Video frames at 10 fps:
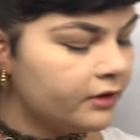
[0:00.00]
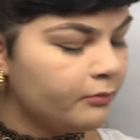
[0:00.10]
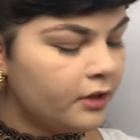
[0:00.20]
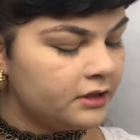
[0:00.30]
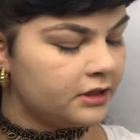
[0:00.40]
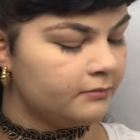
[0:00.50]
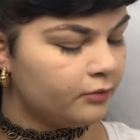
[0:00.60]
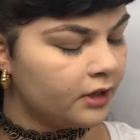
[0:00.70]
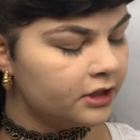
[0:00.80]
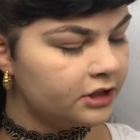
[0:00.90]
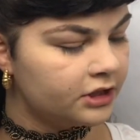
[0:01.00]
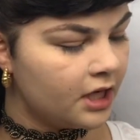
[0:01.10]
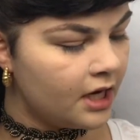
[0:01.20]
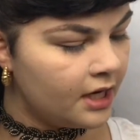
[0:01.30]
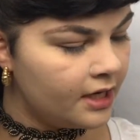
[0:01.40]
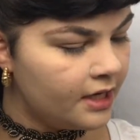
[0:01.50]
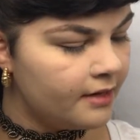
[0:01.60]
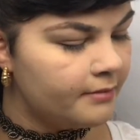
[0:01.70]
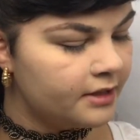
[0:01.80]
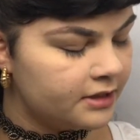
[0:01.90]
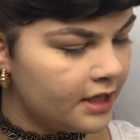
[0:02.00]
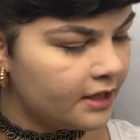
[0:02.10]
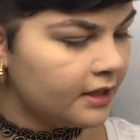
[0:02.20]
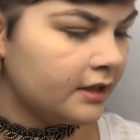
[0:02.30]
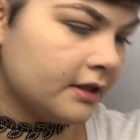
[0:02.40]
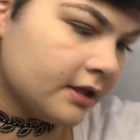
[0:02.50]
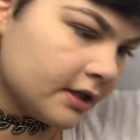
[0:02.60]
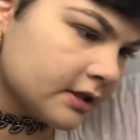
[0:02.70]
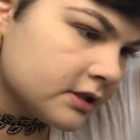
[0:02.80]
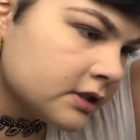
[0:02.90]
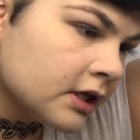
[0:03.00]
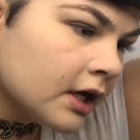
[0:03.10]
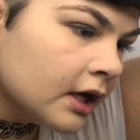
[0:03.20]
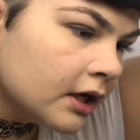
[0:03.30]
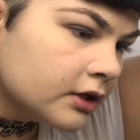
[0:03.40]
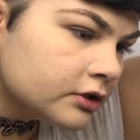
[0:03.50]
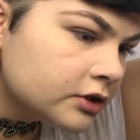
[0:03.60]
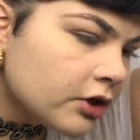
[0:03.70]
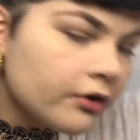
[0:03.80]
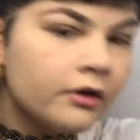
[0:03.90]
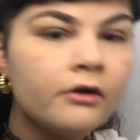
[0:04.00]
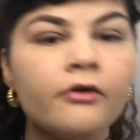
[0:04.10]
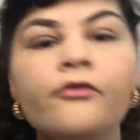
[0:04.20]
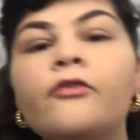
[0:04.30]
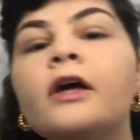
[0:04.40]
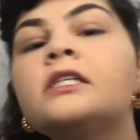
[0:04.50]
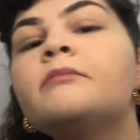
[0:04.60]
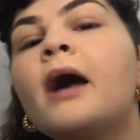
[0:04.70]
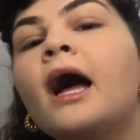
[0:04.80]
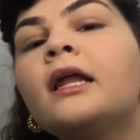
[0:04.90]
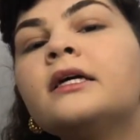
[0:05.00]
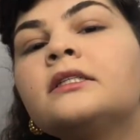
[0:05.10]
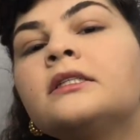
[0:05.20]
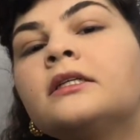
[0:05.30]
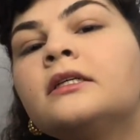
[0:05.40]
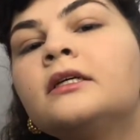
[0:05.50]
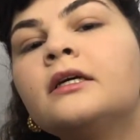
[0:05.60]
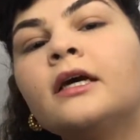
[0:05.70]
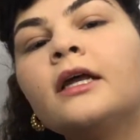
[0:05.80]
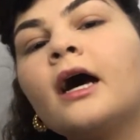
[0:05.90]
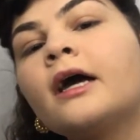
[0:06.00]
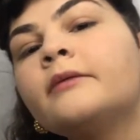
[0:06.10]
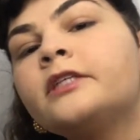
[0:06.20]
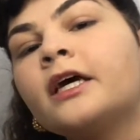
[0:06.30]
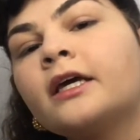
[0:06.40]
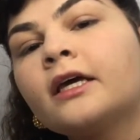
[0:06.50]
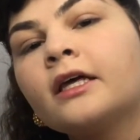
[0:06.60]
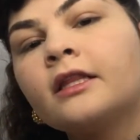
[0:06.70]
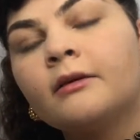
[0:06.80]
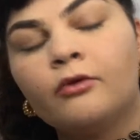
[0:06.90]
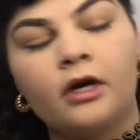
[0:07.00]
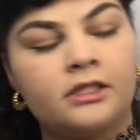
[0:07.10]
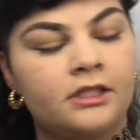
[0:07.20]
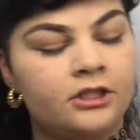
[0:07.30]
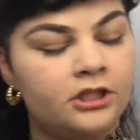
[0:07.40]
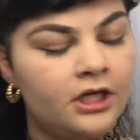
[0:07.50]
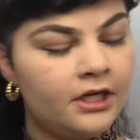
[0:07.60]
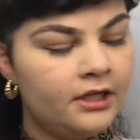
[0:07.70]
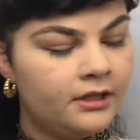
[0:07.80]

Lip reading: the bronzing brush, I am taking this Total Face palette, and I am taking the bronzing shade.